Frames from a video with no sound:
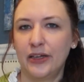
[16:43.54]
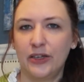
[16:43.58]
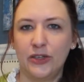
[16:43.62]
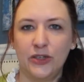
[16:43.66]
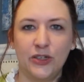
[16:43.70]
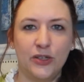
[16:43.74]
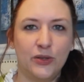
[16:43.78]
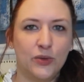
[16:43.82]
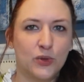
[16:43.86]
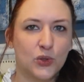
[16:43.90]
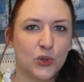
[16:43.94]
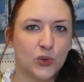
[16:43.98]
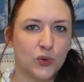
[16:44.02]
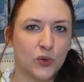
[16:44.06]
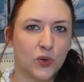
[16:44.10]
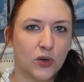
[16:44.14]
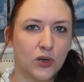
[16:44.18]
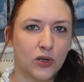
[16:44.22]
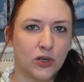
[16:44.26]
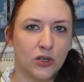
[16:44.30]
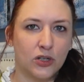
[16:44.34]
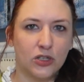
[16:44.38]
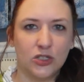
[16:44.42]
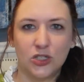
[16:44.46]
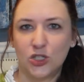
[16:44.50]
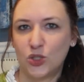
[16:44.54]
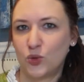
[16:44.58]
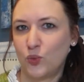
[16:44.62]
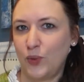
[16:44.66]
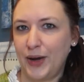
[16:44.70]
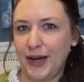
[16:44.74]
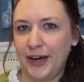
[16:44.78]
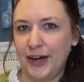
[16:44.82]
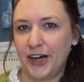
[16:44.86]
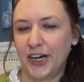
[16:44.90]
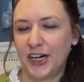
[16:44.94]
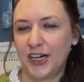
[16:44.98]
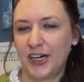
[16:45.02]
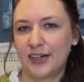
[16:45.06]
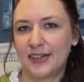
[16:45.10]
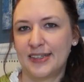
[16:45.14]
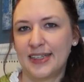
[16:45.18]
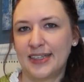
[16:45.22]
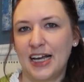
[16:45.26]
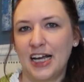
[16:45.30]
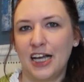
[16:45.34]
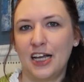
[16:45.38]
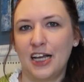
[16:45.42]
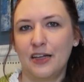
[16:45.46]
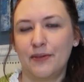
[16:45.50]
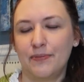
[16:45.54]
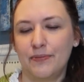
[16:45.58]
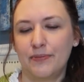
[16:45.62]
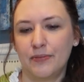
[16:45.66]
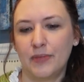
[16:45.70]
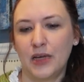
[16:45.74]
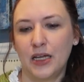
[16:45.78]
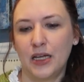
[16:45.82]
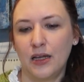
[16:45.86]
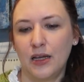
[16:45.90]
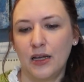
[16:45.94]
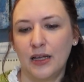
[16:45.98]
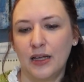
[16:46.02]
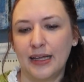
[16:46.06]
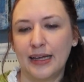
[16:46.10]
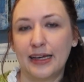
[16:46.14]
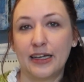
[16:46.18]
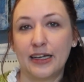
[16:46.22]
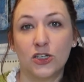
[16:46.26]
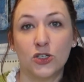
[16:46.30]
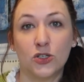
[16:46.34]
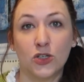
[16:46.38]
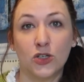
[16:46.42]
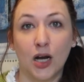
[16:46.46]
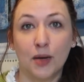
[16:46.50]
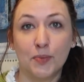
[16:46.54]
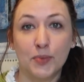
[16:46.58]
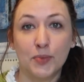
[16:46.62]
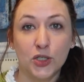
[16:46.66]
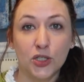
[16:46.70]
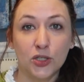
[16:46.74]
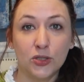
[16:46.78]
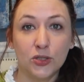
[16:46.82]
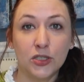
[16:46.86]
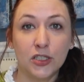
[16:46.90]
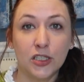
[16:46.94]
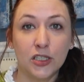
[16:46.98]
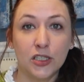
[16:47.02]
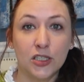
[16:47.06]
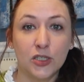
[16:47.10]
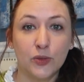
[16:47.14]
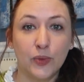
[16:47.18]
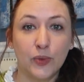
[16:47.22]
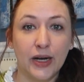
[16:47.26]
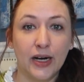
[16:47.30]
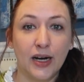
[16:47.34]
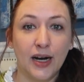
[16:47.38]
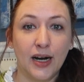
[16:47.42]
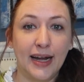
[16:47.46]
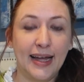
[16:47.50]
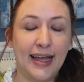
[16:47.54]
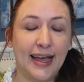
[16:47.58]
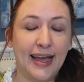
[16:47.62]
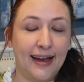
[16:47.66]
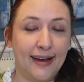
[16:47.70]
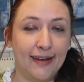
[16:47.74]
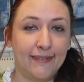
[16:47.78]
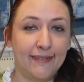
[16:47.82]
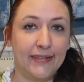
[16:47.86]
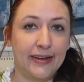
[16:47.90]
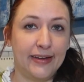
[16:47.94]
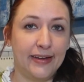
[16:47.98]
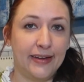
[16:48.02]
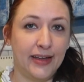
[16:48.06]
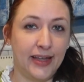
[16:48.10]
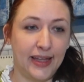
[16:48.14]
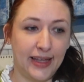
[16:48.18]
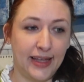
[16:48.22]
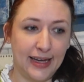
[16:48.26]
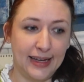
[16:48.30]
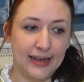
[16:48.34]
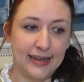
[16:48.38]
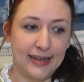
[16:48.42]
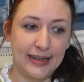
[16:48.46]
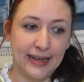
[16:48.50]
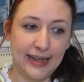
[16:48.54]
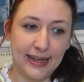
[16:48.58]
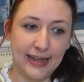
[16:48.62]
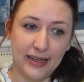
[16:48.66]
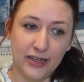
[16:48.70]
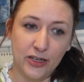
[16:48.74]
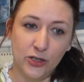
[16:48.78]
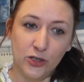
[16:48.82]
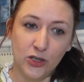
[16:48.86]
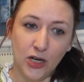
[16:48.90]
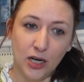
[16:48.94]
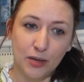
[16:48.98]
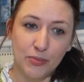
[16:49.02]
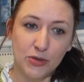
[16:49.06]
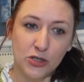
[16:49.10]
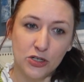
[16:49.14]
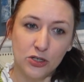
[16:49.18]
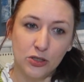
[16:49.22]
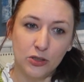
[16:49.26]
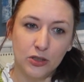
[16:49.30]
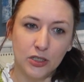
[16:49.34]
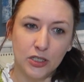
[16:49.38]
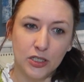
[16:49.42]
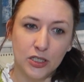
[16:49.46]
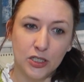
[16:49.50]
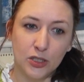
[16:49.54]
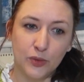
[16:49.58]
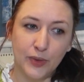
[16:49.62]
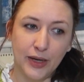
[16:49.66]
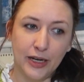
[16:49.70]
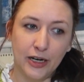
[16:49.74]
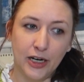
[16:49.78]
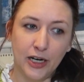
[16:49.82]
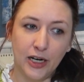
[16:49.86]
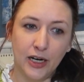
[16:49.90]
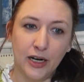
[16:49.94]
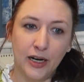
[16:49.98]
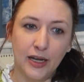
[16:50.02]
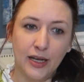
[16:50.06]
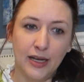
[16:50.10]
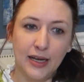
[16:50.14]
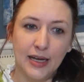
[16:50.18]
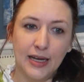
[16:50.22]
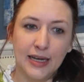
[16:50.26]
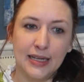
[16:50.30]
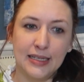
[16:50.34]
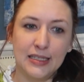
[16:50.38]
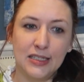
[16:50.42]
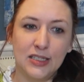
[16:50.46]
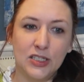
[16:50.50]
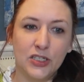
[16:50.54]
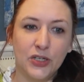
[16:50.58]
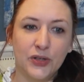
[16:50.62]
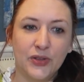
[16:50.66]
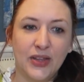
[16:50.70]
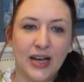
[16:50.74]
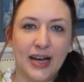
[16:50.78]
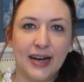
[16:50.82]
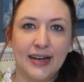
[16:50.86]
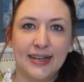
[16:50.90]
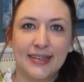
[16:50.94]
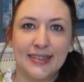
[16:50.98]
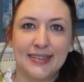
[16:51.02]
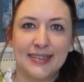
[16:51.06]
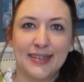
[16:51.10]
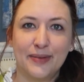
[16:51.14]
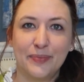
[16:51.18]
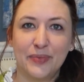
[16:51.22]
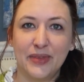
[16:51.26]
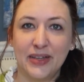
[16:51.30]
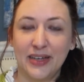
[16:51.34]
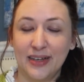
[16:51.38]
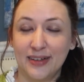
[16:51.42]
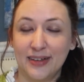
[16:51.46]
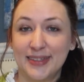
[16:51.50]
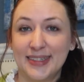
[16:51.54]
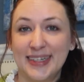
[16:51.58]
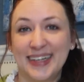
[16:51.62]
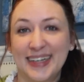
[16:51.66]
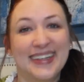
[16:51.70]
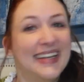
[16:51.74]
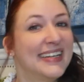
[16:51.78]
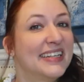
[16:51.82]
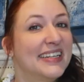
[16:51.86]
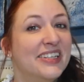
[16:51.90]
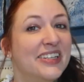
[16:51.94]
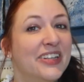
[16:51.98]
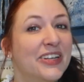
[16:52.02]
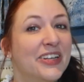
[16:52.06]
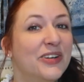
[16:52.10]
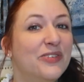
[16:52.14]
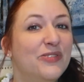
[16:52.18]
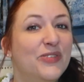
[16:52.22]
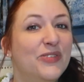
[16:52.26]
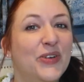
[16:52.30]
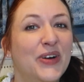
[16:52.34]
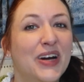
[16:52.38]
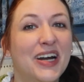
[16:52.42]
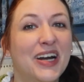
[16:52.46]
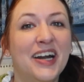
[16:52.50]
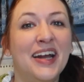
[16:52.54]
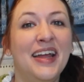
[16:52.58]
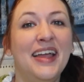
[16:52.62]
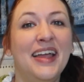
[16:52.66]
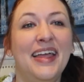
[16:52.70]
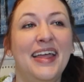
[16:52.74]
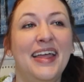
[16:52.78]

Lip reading: neutral sweaters. Like a drop shoulder sweater. I haven't yet knit a drop shoulder sweater, and so that is something else I'd like to look for.